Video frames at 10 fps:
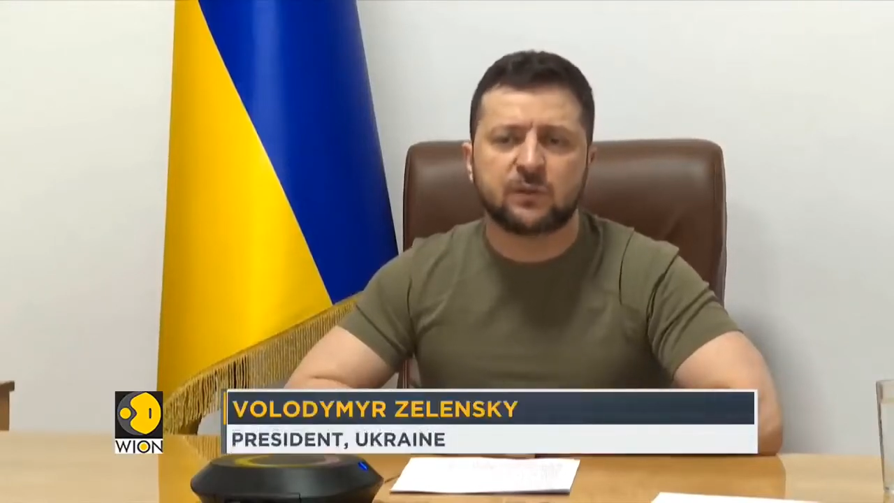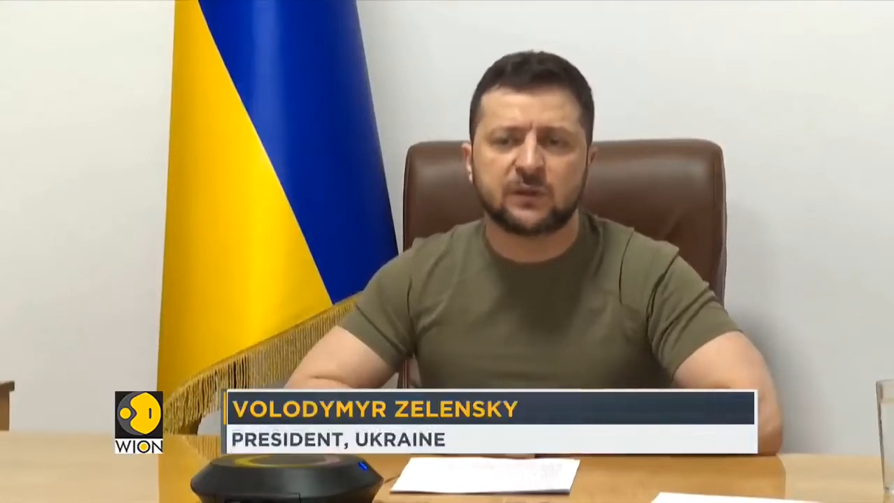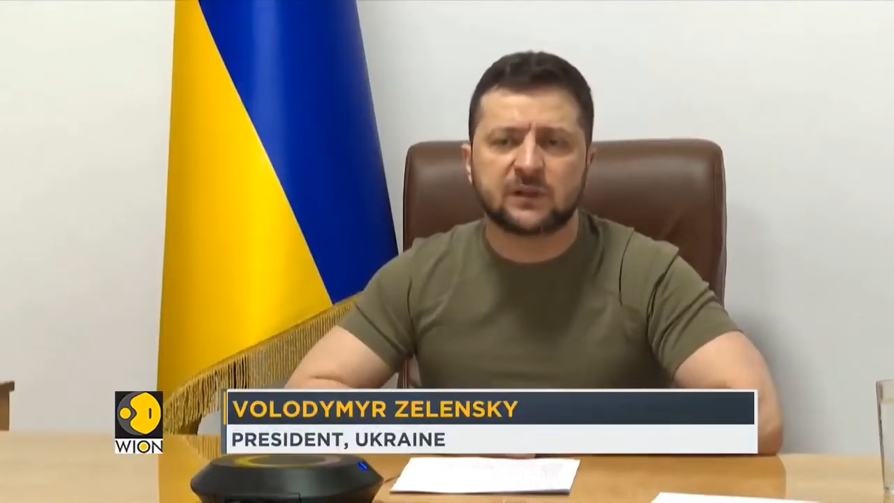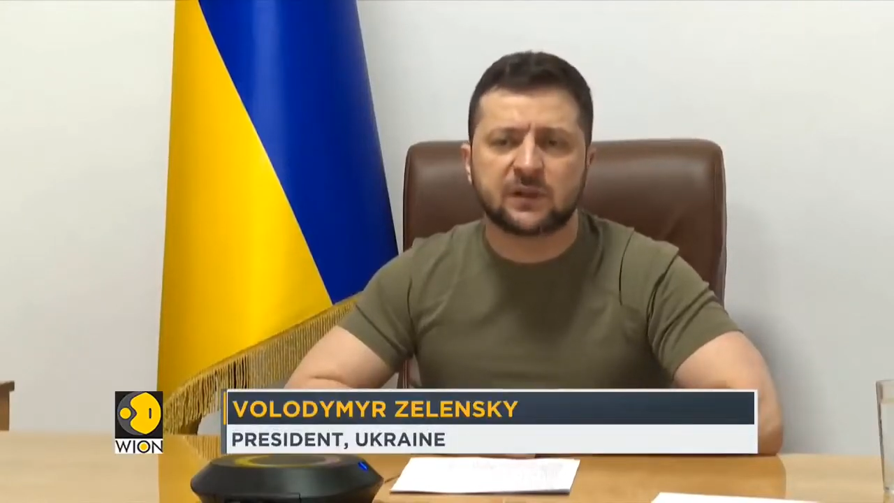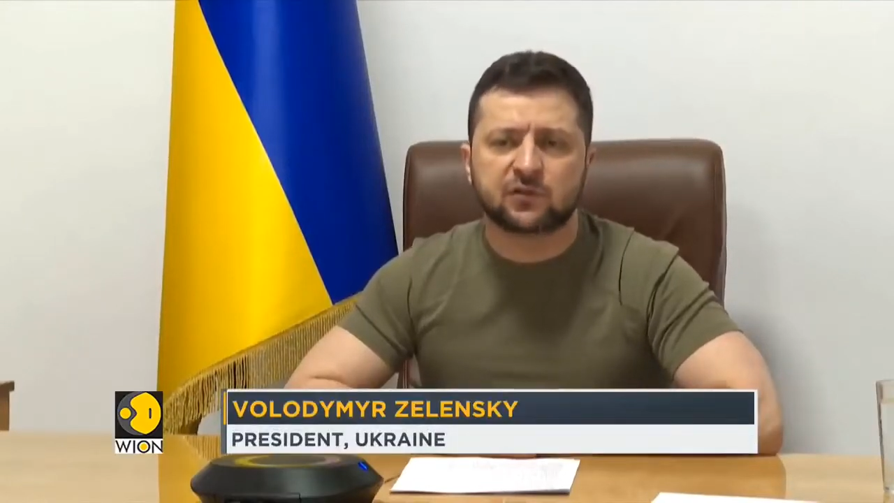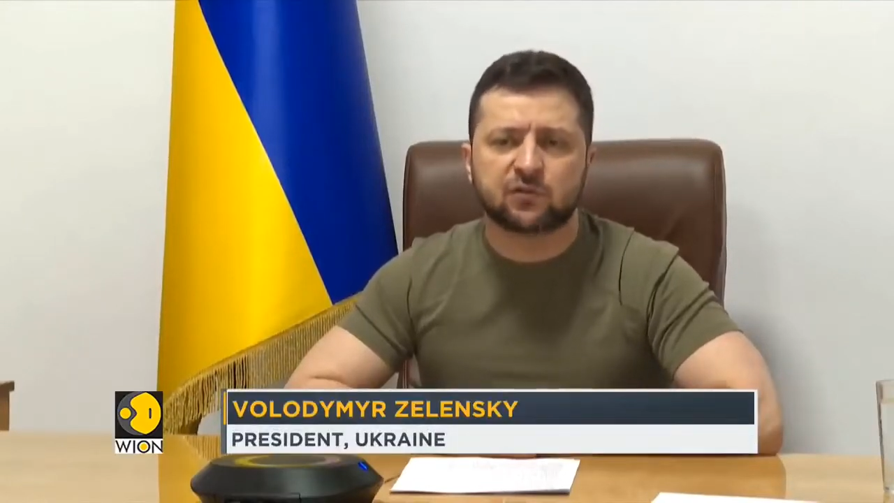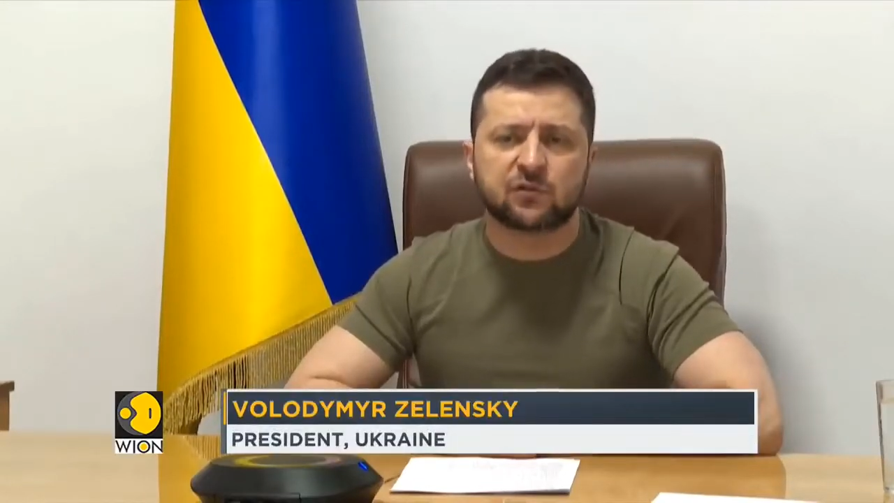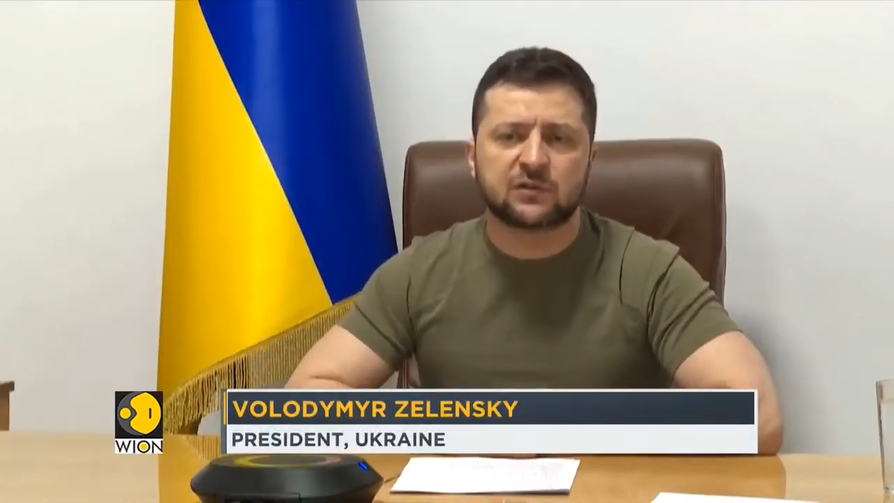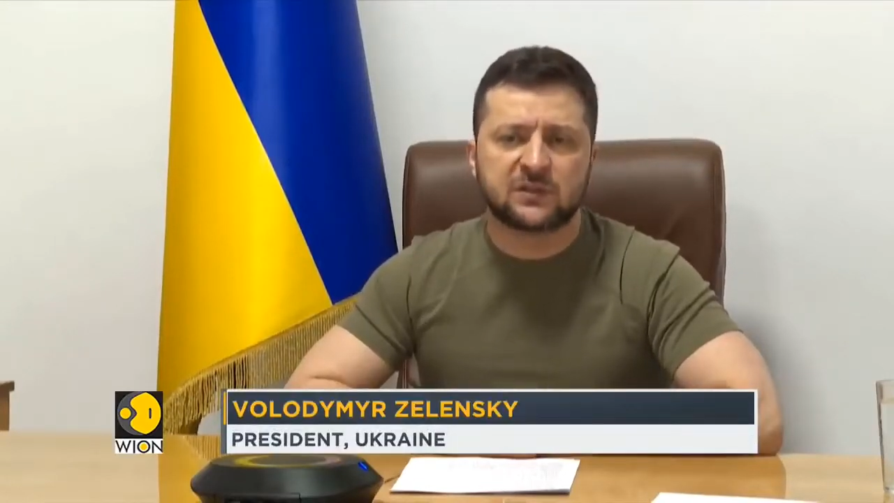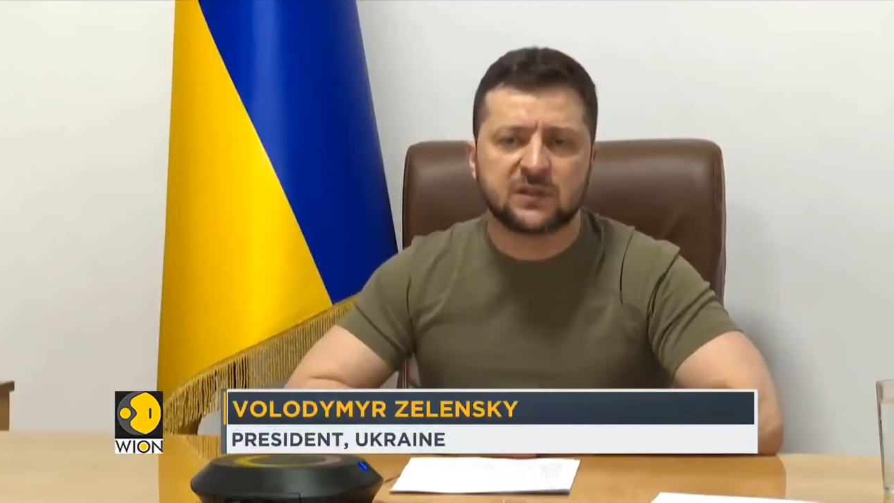if Russia
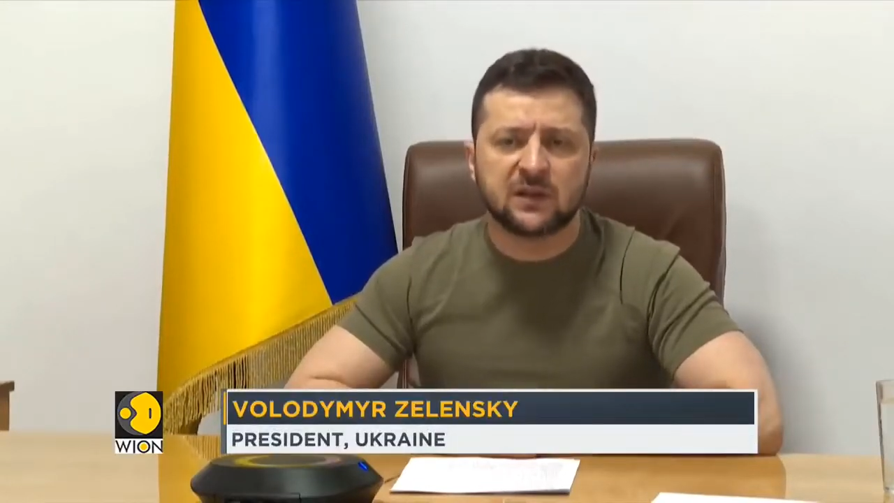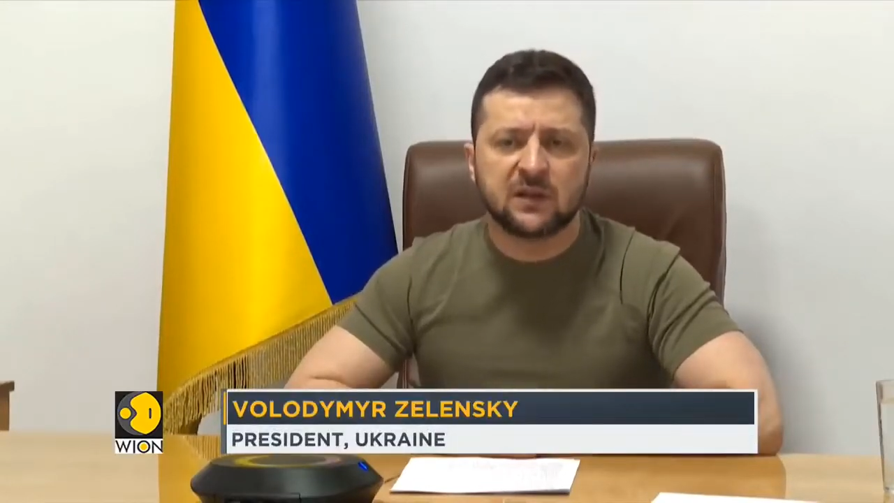uses